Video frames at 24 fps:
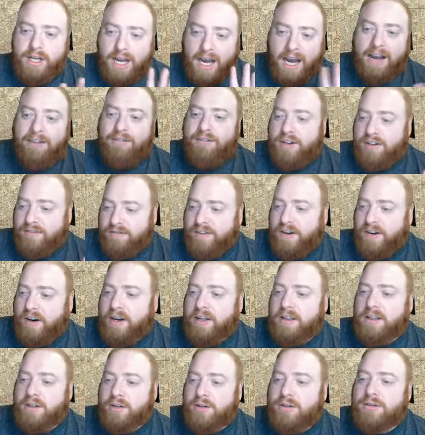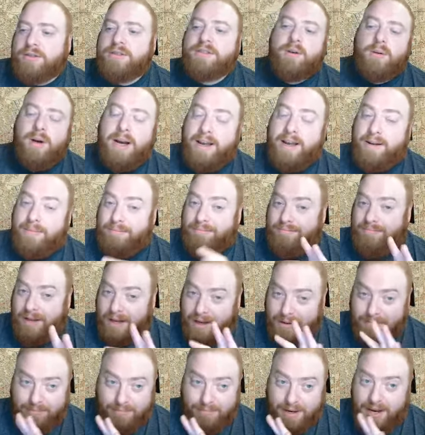I've done very little, so I
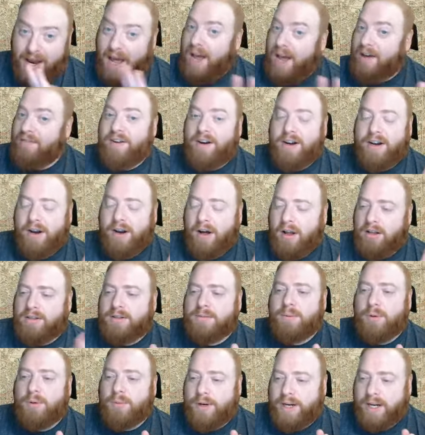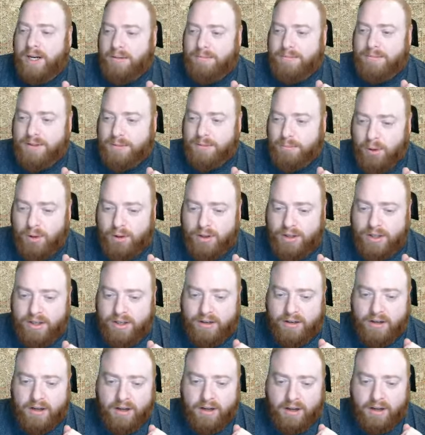I'm not very knowledgeable when it comes to
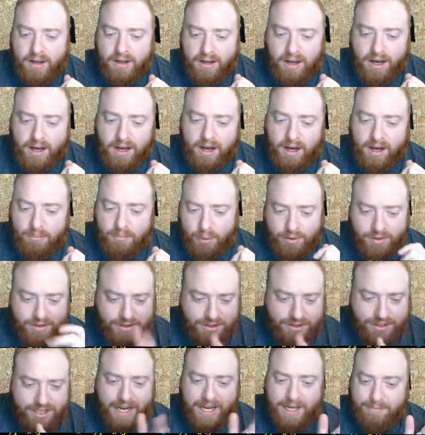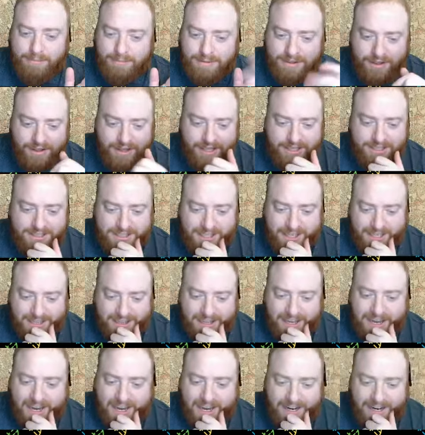Poland, uh, Polish names and things like
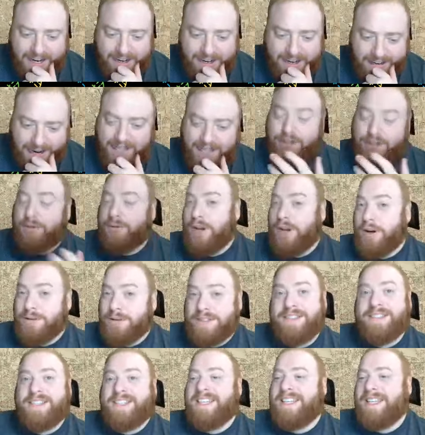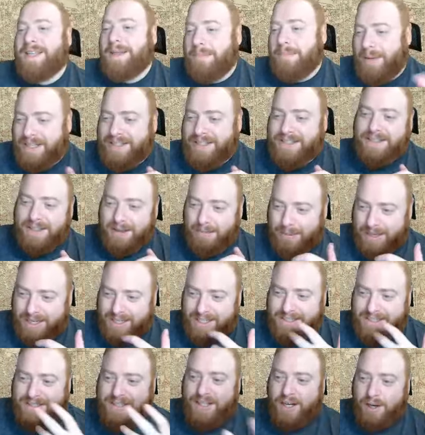that. I do know ski basically
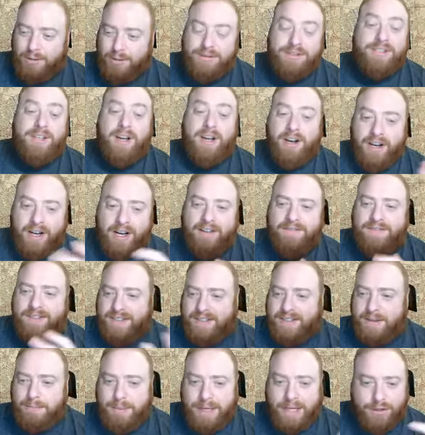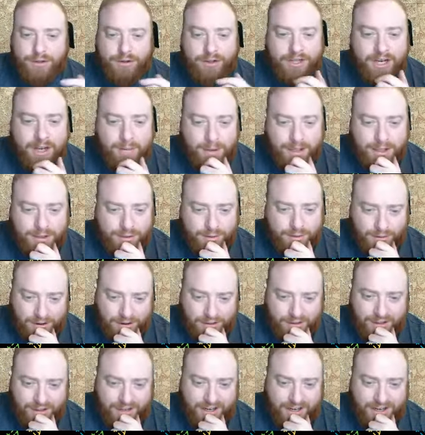means you know son of. It's a patronymic sort
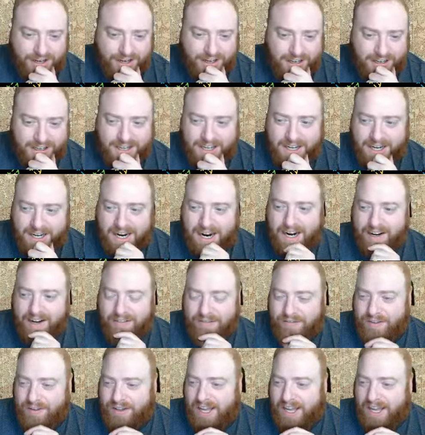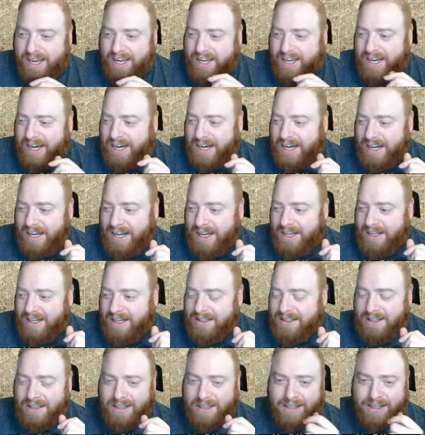of thing, kind of like uh,
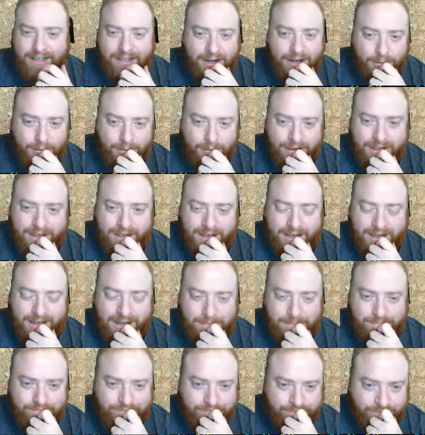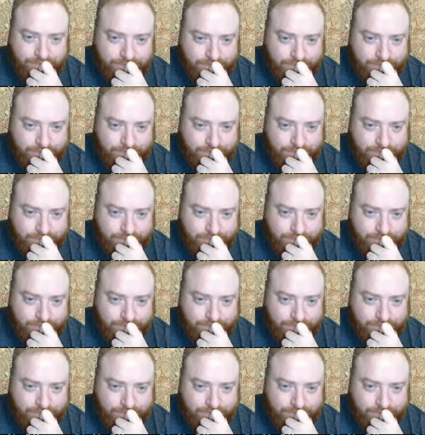you know in um,